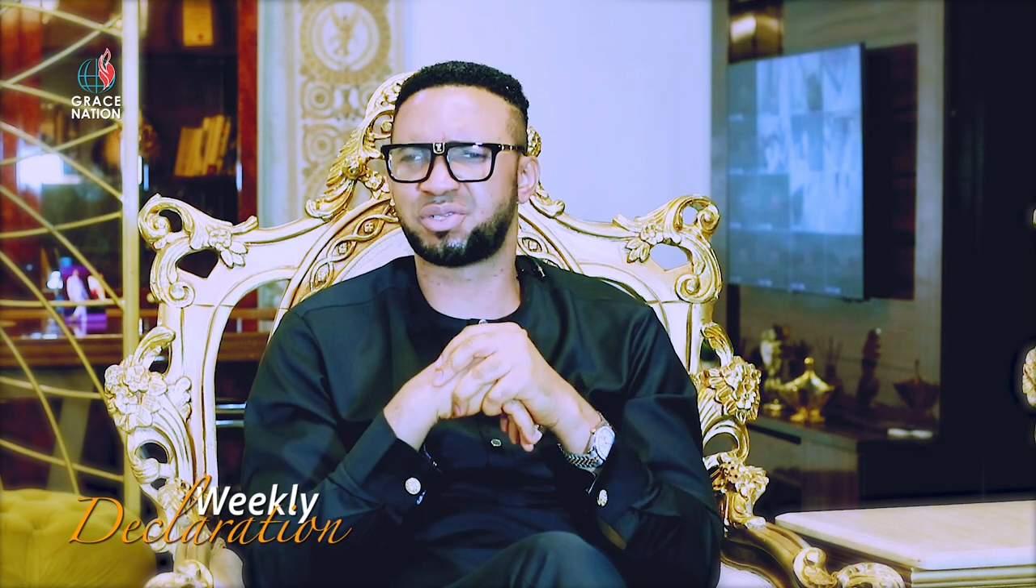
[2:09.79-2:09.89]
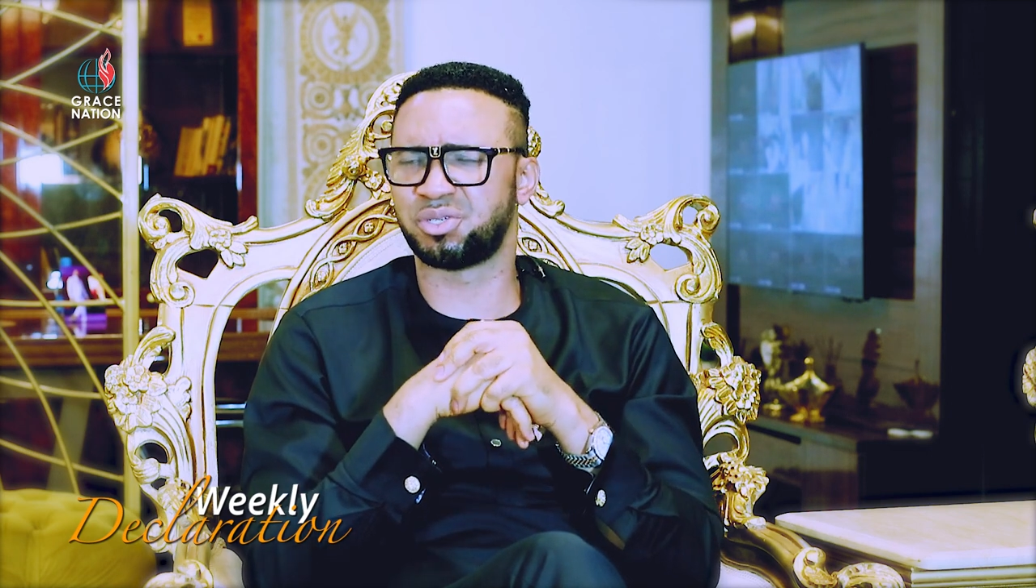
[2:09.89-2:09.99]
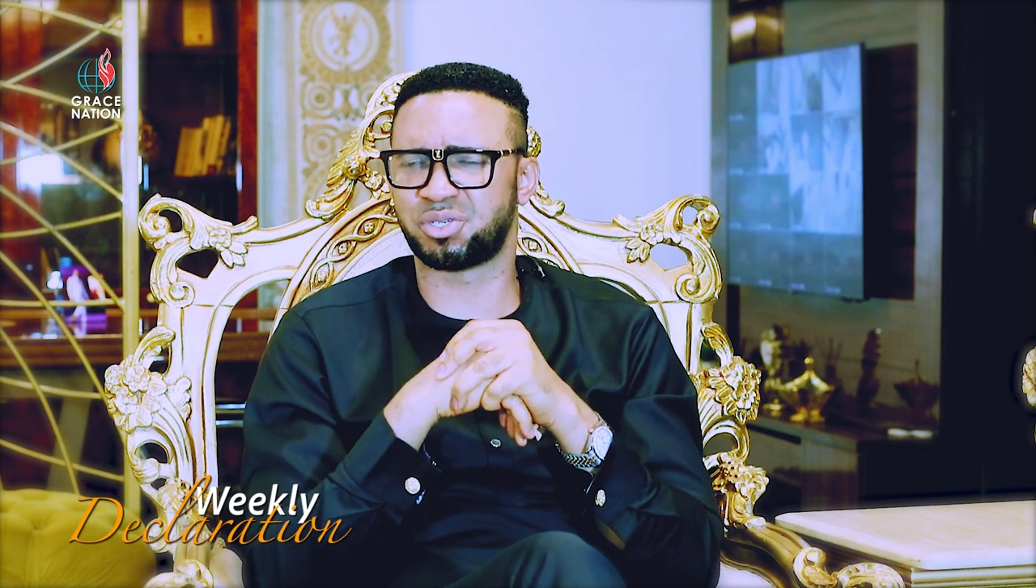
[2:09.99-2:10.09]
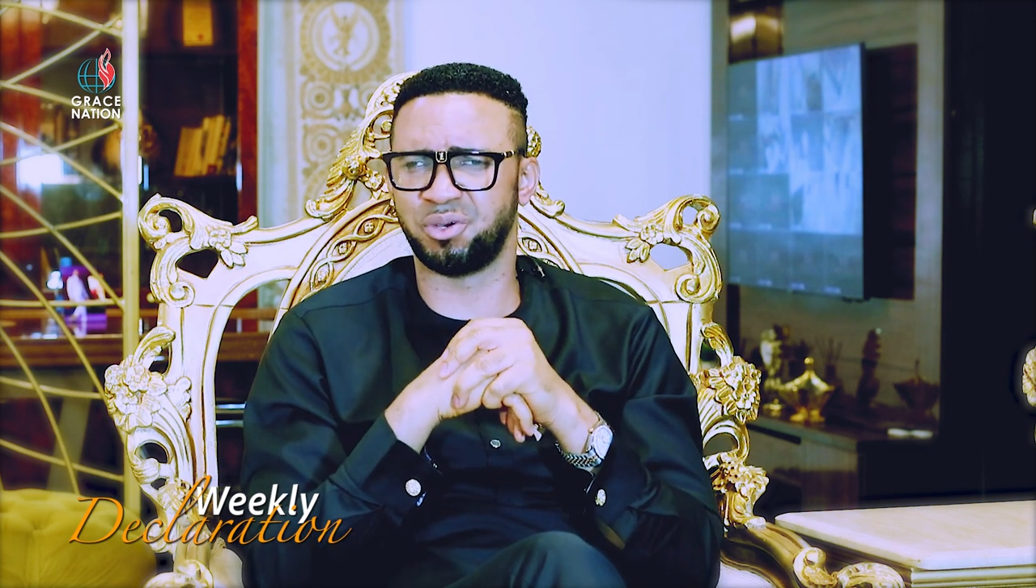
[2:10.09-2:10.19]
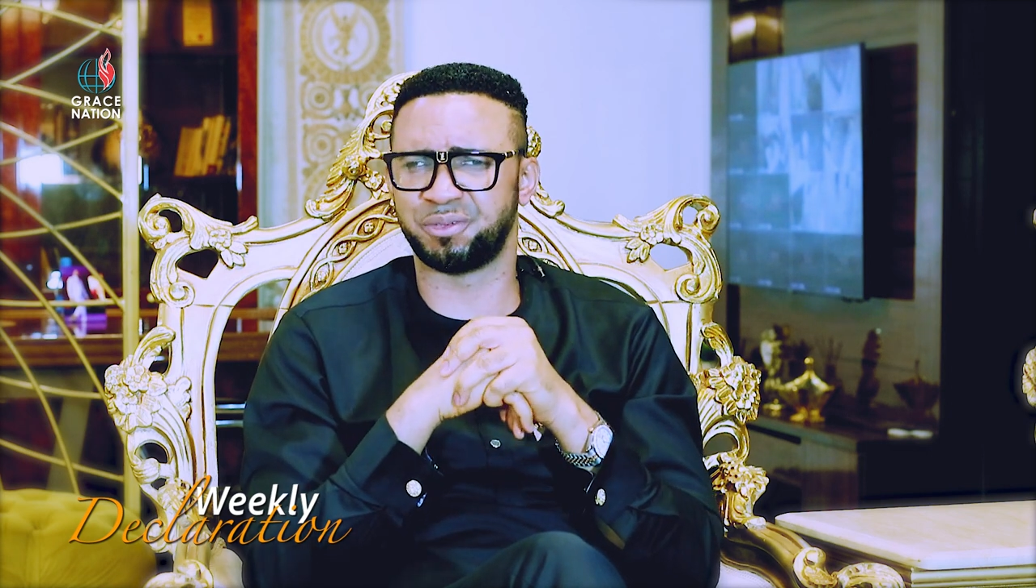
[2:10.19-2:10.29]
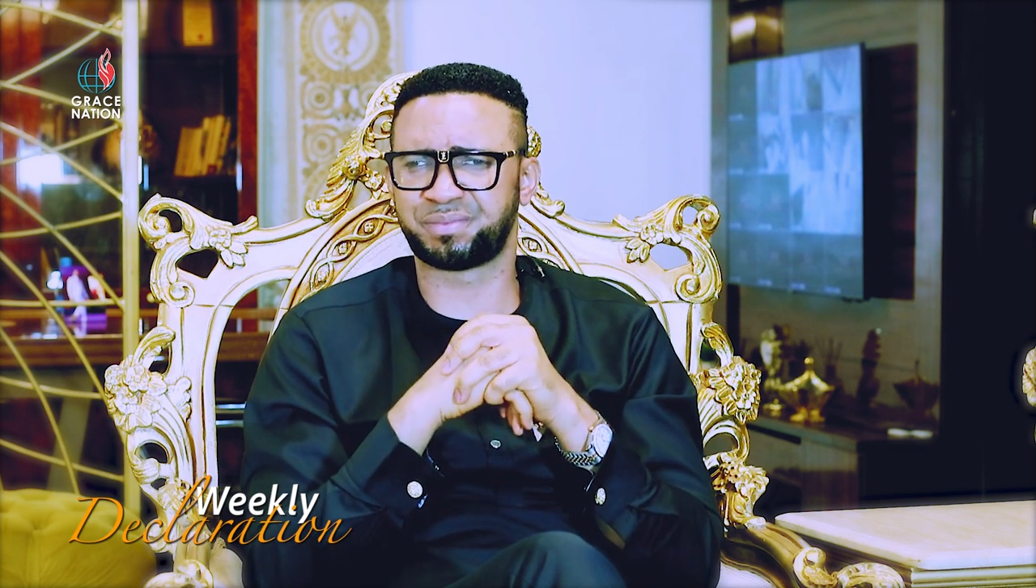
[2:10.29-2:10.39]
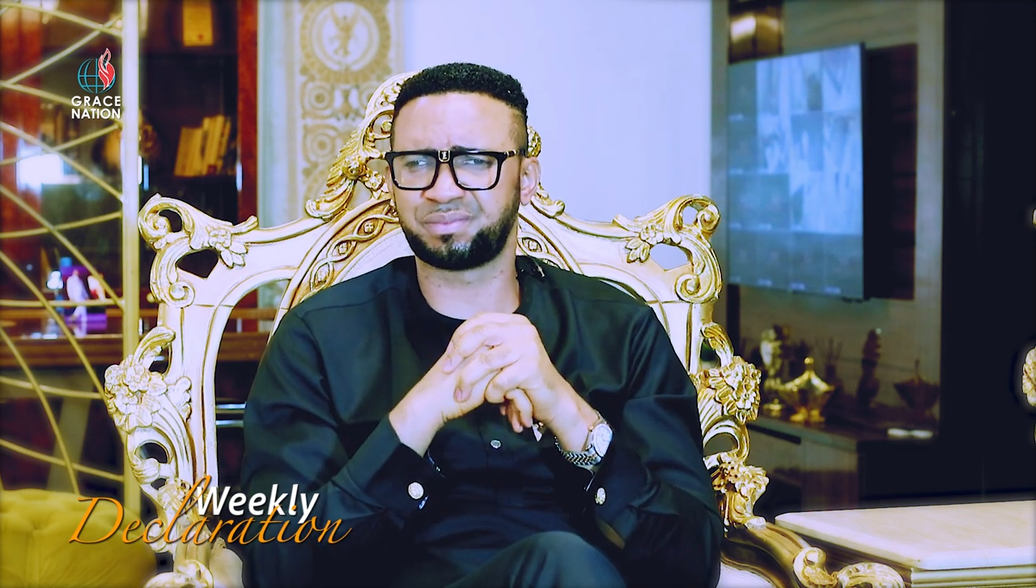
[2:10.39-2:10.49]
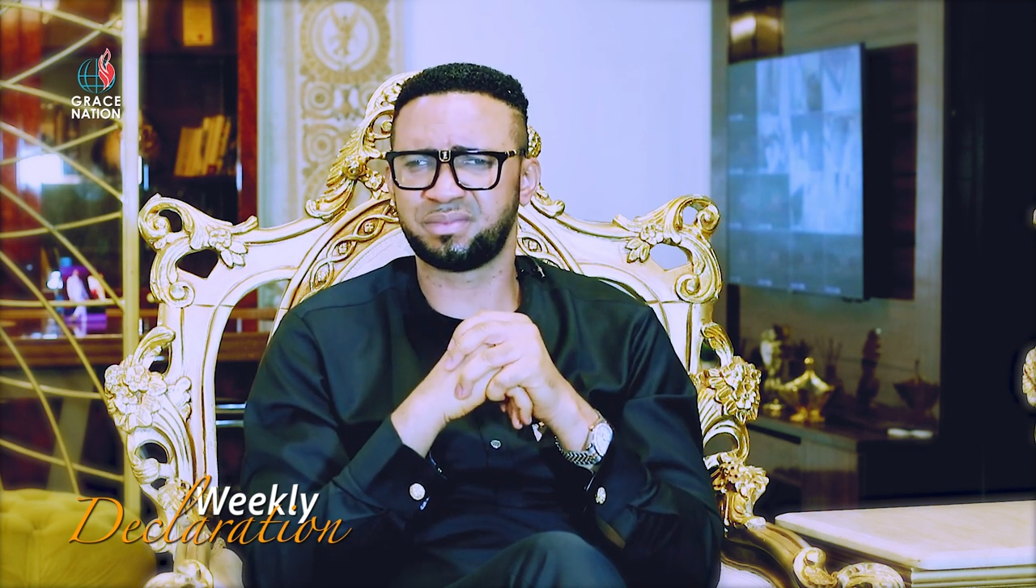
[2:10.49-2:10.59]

to show.